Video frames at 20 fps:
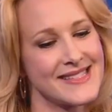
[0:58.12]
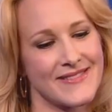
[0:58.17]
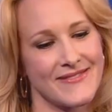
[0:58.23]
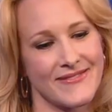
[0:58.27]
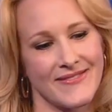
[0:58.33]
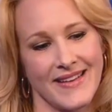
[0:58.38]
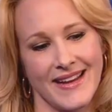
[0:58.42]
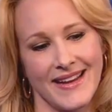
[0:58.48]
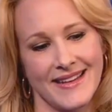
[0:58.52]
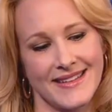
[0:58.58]
it's
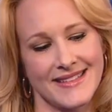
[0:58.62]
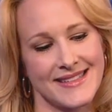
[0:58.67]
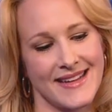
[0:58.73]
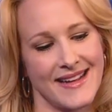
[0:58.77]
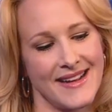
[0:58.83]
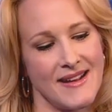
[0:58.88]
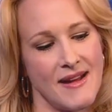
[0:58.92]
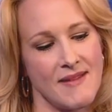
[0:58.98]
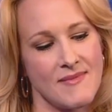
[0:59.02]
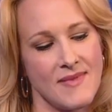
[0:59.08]
great.
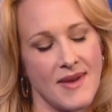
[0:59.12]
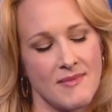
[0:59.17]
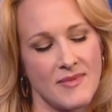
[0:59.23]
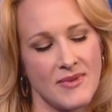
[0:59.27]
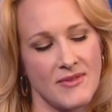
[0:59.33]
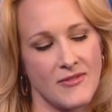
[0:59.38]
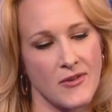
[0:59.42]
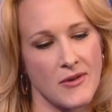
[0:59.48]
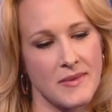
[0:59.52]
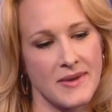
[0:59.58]
I, am
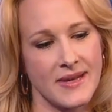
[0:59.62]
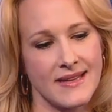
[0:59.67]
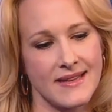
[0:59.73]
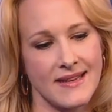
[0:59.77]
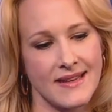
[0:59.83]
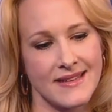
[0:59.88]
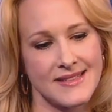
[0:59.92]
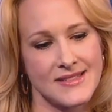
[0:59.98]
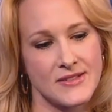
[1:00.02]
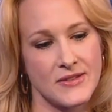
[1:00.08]
performing
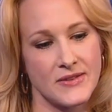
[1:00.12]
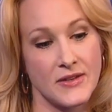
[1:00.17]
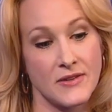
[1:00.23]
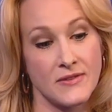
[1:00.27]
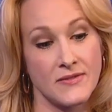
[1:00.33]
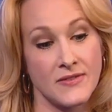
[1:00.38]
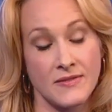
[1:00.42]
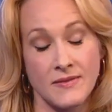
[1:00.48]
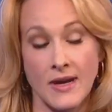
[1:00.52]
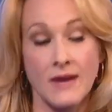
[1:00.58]
at a
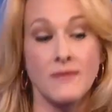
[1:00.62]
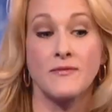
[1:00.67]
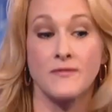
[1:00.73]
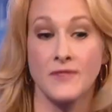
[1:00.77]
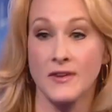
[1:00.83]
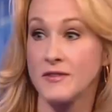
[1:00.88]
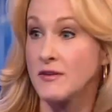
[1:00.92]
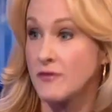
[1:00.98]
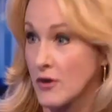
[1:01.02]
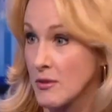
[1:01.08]
Studio uh,
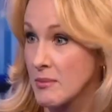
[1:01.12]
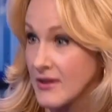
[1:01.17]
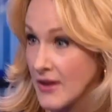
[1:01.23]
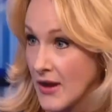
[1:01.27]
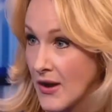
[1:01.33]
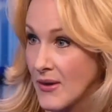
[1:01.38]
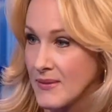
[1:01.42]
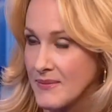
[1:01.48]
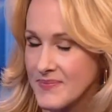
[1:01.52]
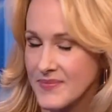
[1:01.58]
54
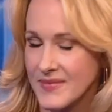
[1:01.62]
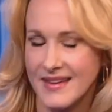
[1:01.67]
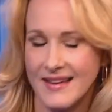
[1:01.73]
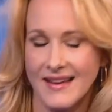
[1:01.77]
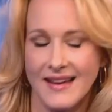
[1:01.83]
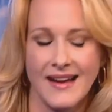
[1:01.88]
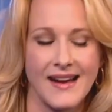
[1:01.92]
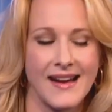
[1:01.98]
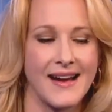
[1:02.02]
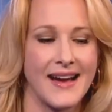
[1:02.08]
Below.
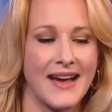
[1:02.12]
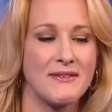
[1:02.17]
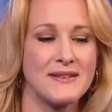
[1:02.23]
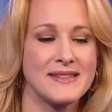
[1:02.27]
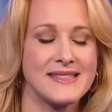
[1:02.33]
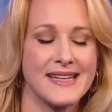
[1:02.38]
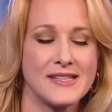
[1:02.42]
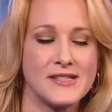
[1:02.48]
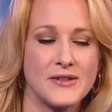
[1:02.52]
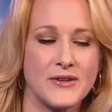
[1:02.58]
Uh, I
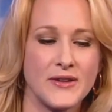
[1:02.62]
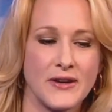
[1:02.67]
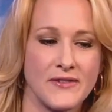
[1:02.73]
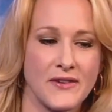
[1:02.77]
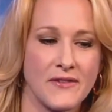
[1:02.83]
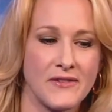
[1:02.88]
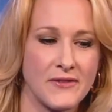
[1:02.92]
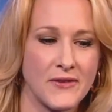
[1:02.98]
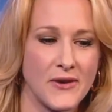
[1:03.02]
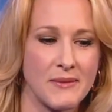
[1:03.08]
always say Studio
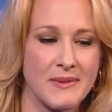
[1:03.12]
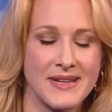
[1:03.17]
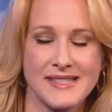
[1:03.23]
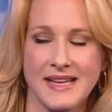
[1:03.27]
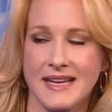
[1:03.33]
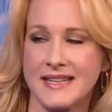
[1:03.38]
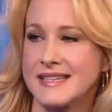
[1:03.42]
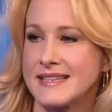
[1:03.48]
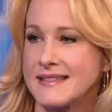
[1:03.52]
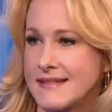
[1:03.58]
54 because
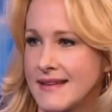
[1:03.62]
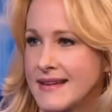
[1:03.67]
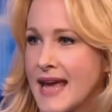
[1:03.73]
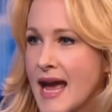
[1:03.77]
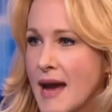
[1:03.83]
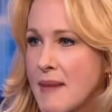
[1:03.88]
I did